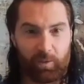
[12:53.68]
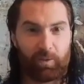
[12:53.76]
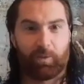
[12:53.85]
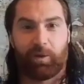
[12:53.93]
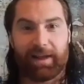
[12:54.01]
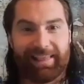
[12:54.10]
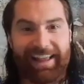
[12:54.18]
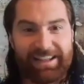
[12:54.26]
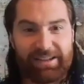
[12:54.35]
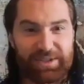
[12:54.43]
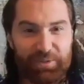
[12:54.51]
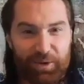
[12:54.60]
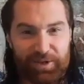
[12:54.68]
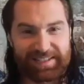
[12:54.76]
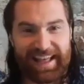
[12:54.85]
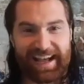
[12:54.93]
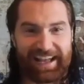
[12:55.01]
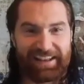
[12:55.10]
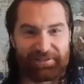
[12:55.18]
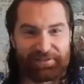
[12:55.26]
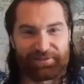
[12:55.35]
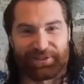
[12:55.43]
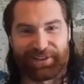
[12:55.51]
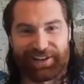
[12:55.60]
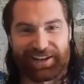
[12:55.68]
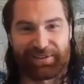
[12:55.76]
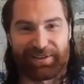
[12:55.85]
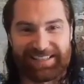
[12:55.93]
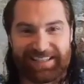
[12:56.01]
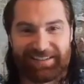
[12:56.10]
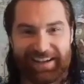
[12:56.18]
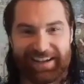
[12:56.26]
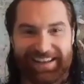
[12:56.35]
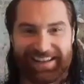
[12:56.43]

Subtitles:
What led you towards that kind of criteria?